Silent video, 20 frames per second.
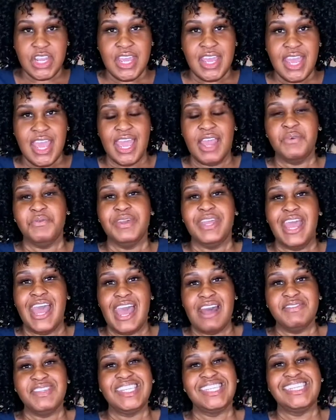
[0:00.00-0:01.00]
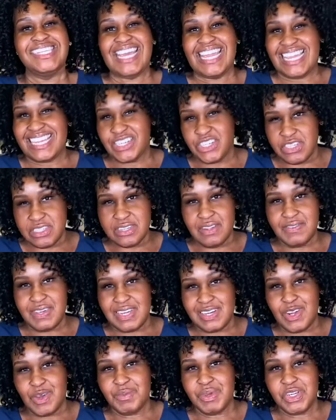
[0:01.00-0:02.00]
And we have stages of
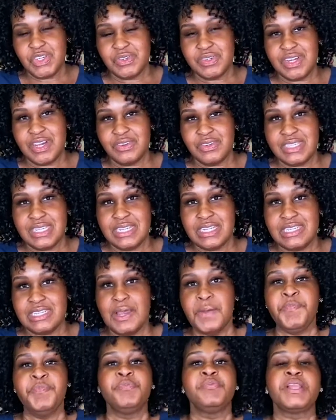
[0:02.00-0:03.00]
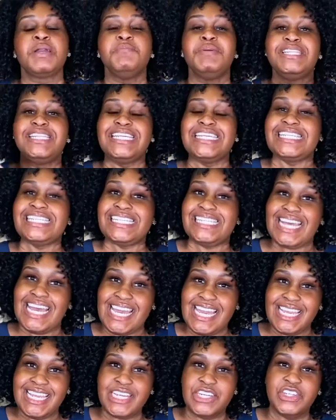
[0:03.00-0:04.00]
endometriosis, but the
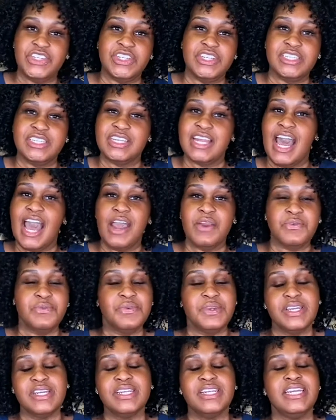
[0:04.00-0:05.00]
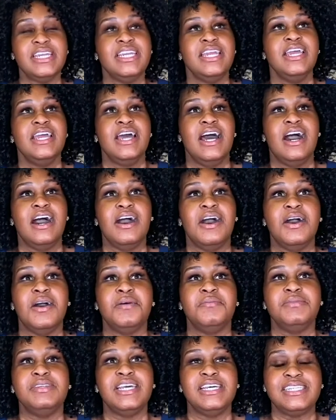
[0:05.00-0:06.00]
stage does not really uh,
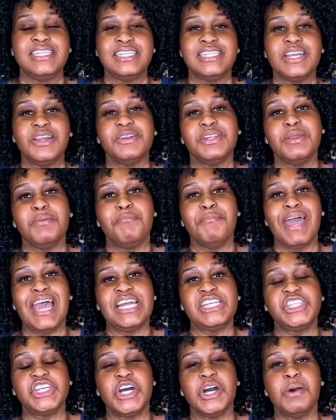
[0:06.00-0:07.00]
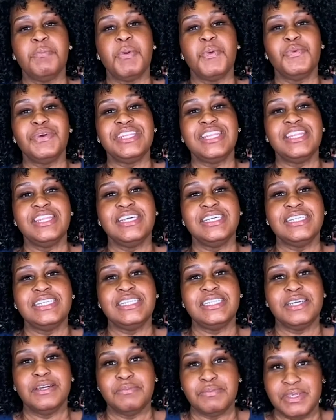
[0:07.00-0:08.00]
necessarily match up with the
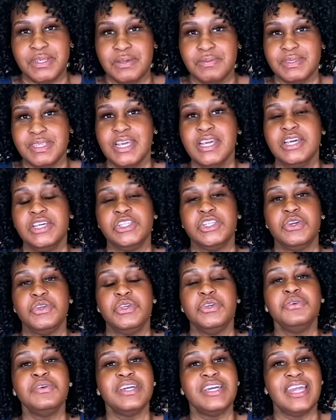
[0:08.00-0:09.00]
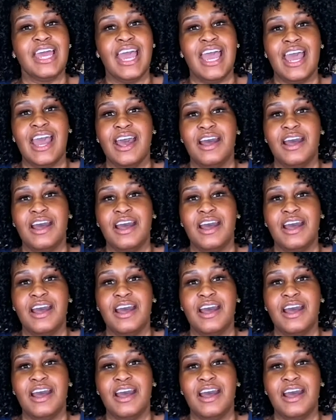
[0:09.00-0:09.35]
symptoms. So you could have